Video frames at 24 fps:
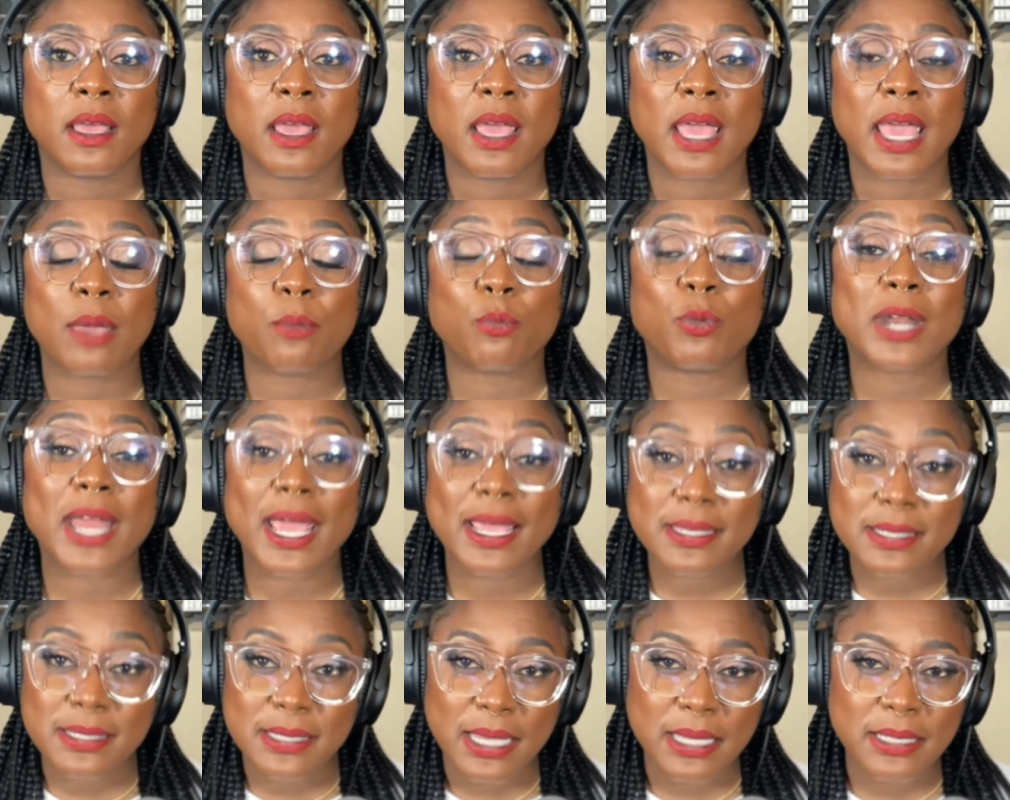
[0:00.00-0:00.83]
And when
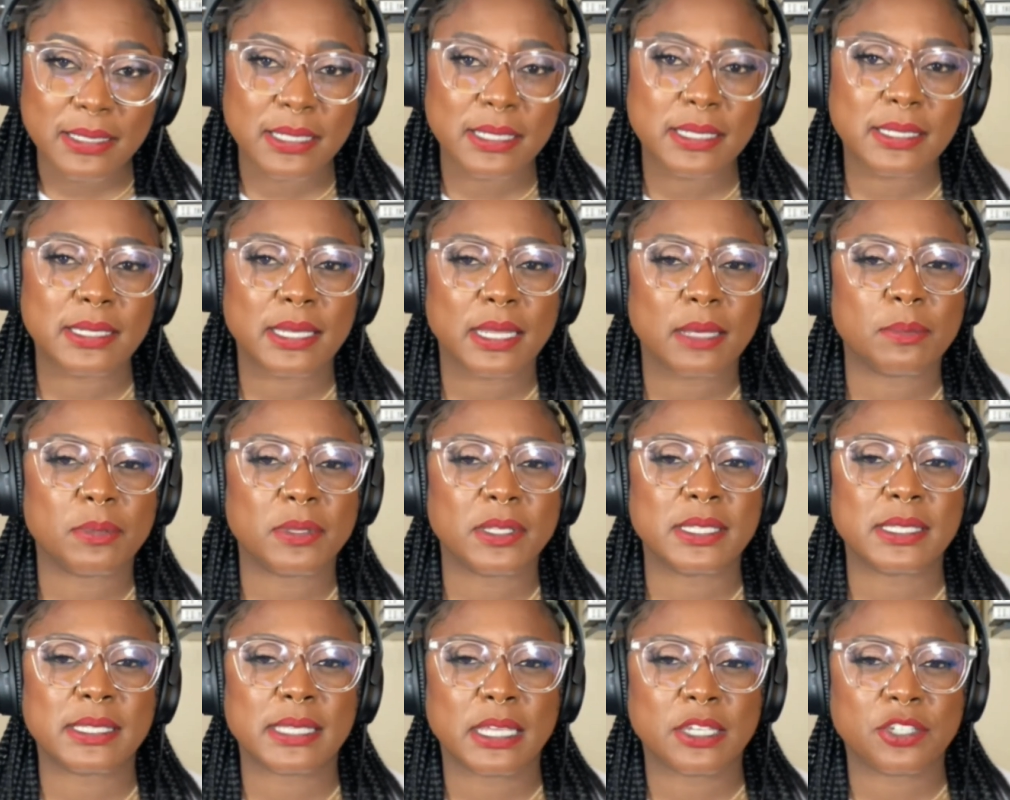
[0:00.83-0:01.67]
I say
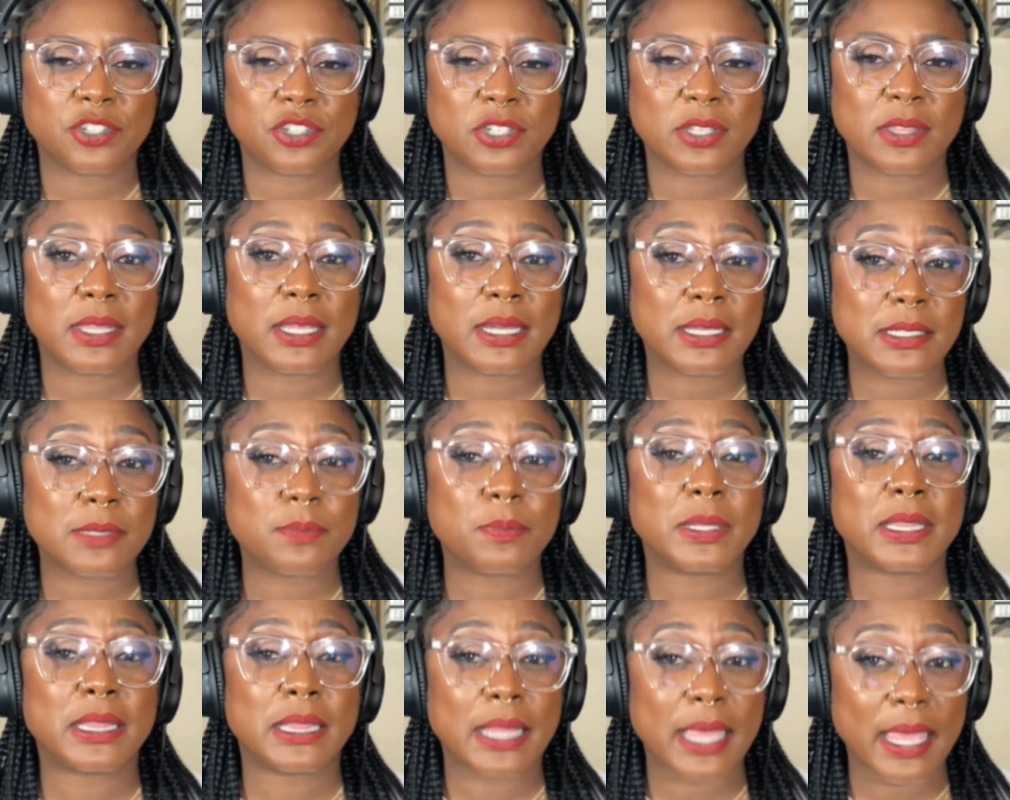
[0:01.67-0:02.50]
destabilization that has
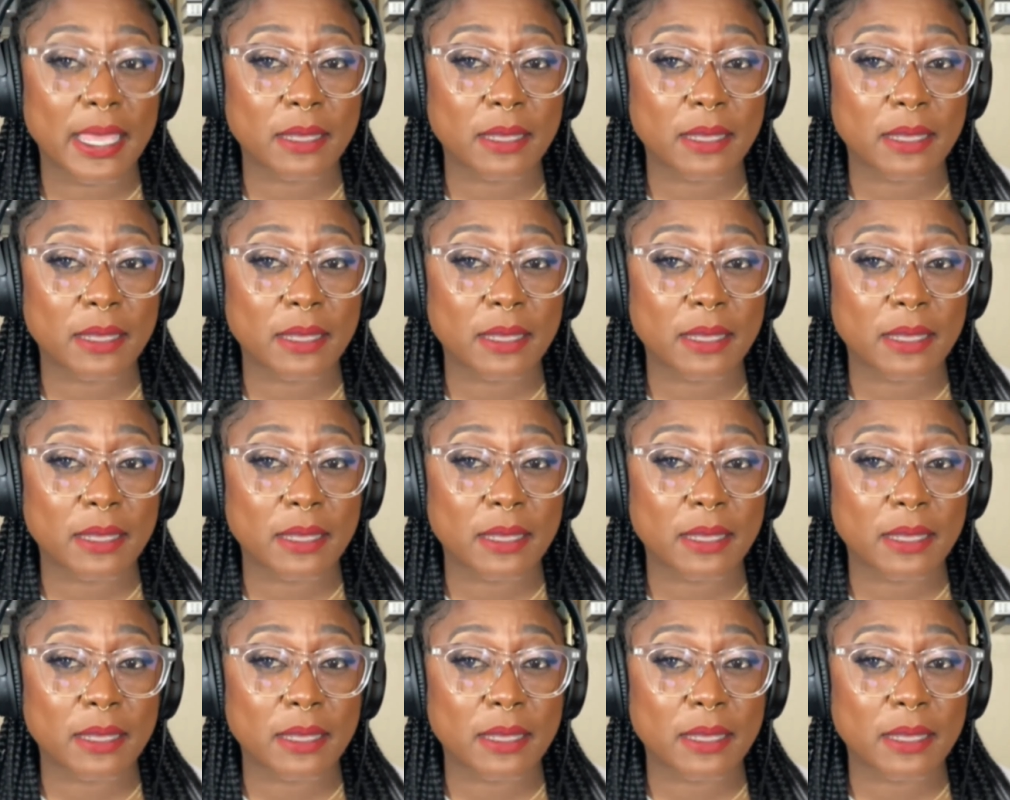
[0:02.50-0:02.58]
been